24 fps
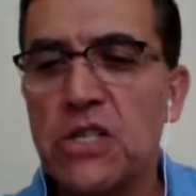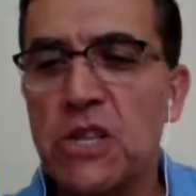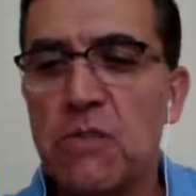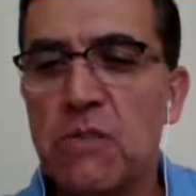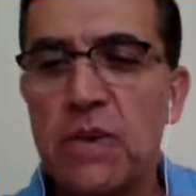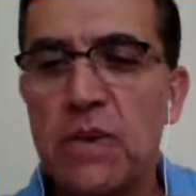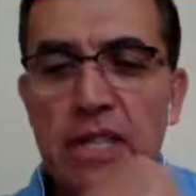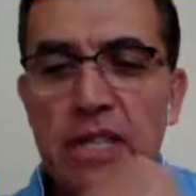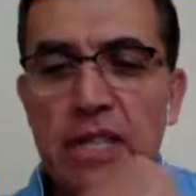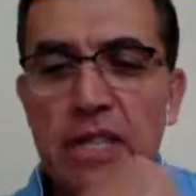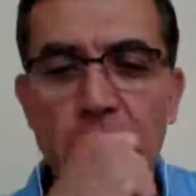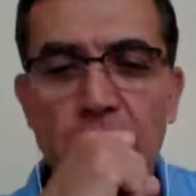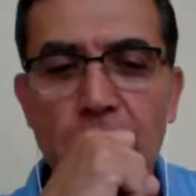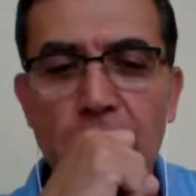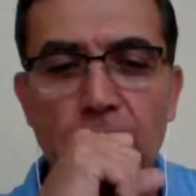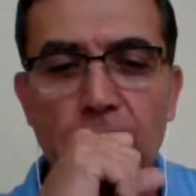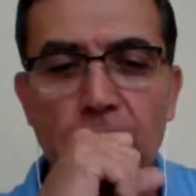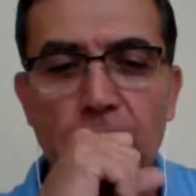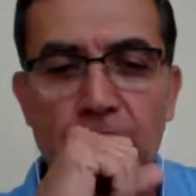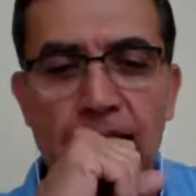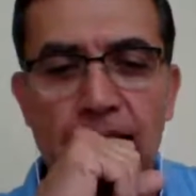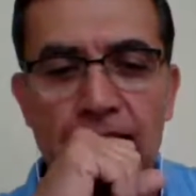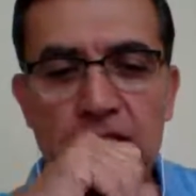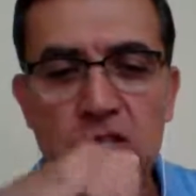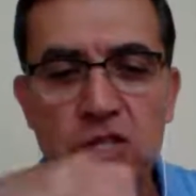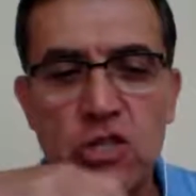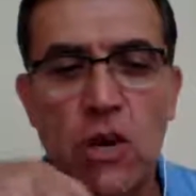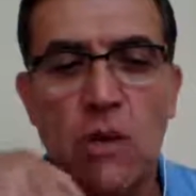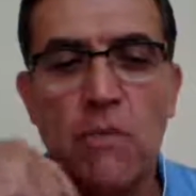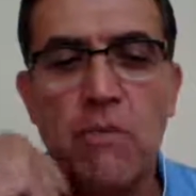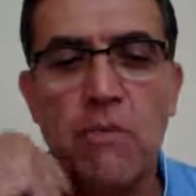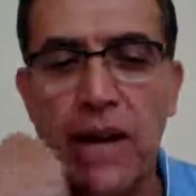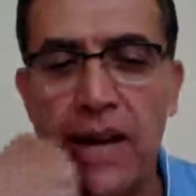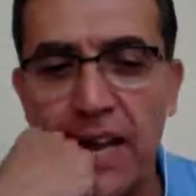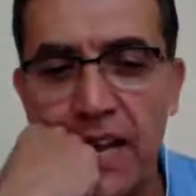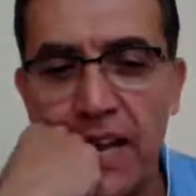the video and
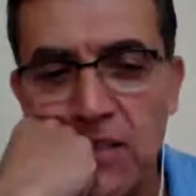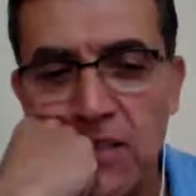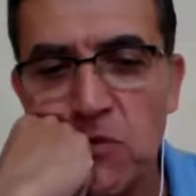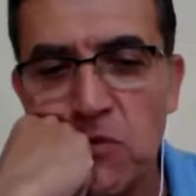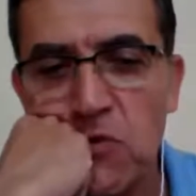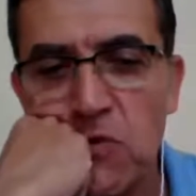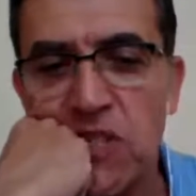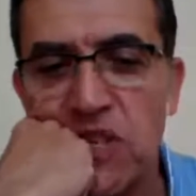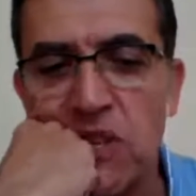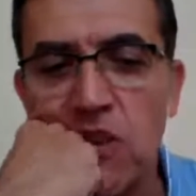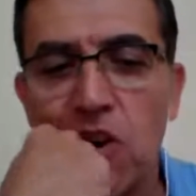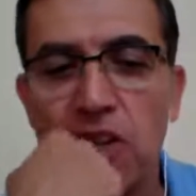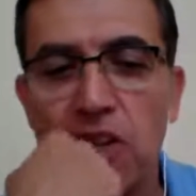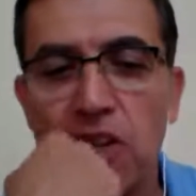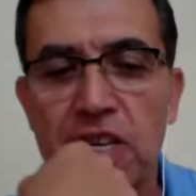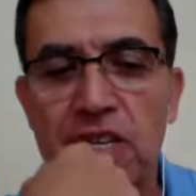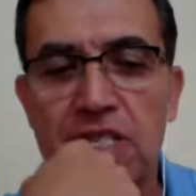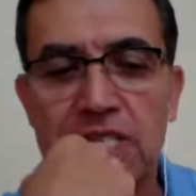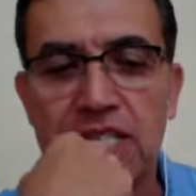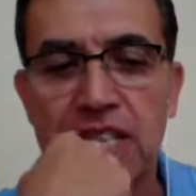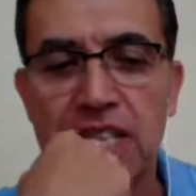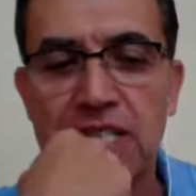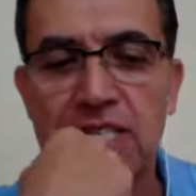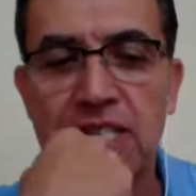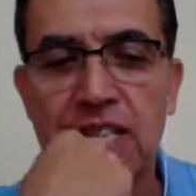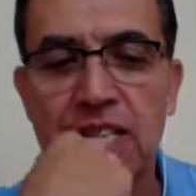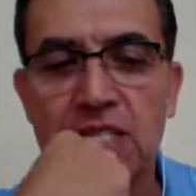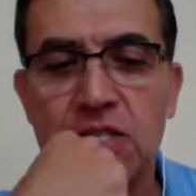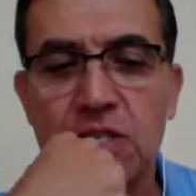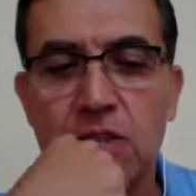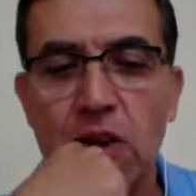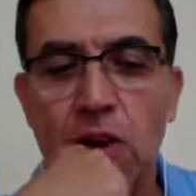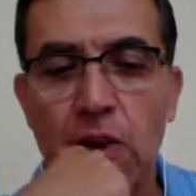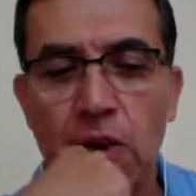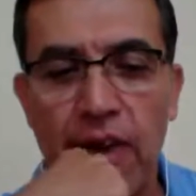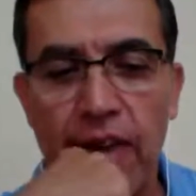jump again with the audience and says,
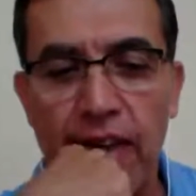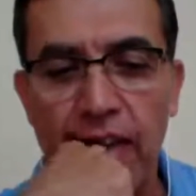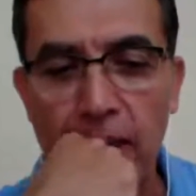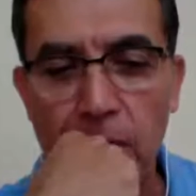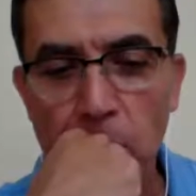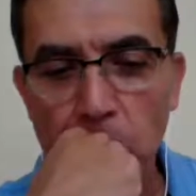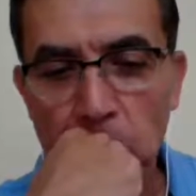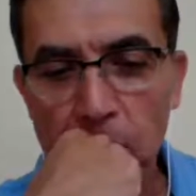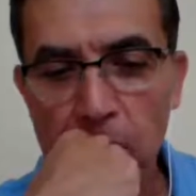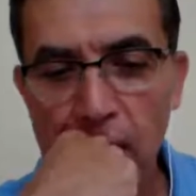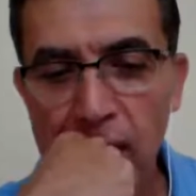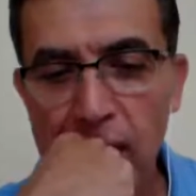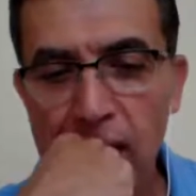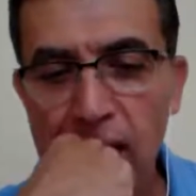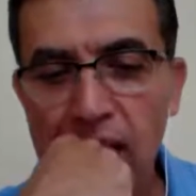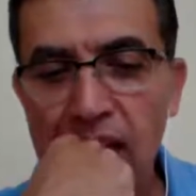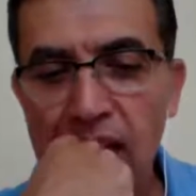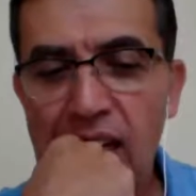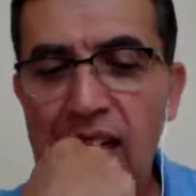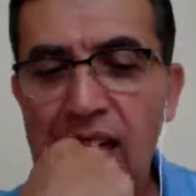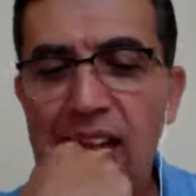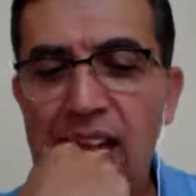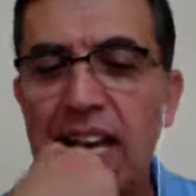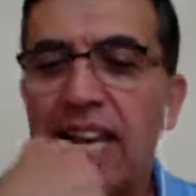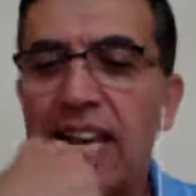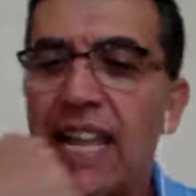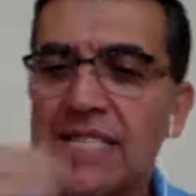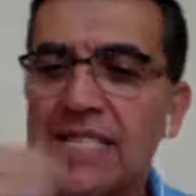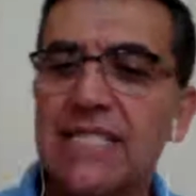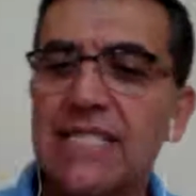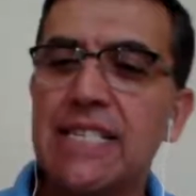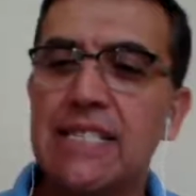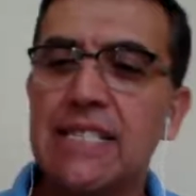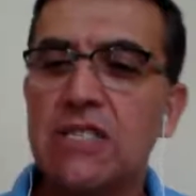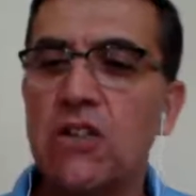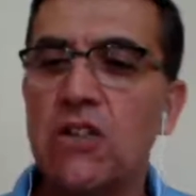okay, let's
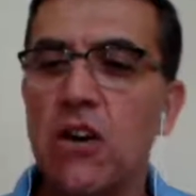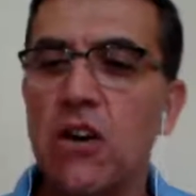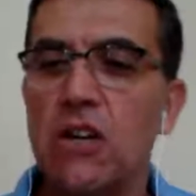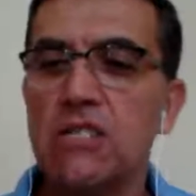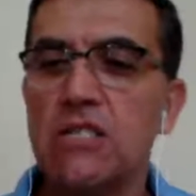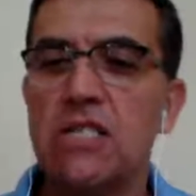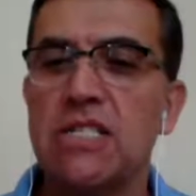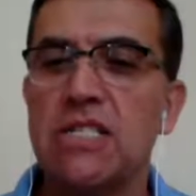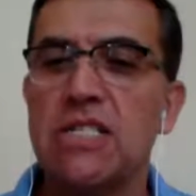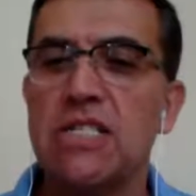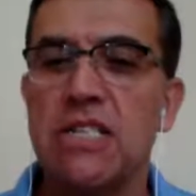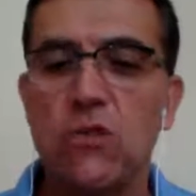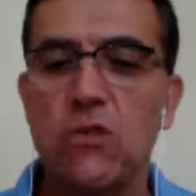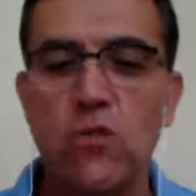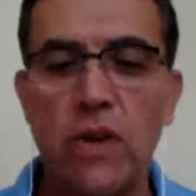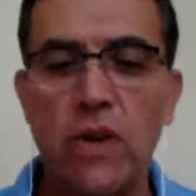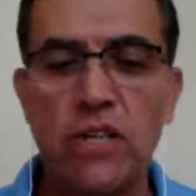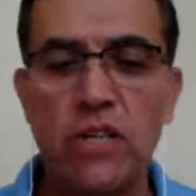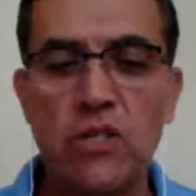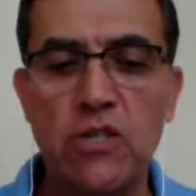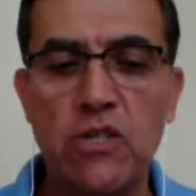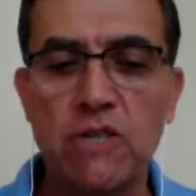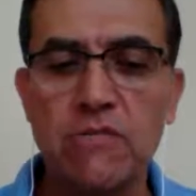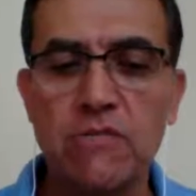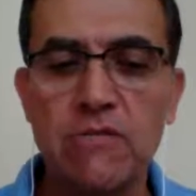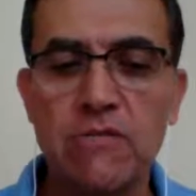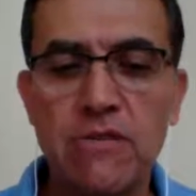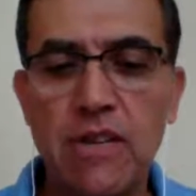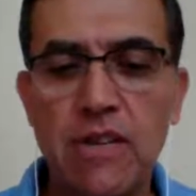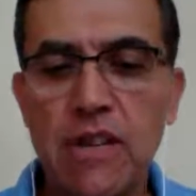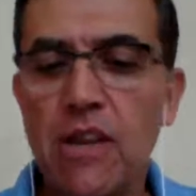discuss the situation.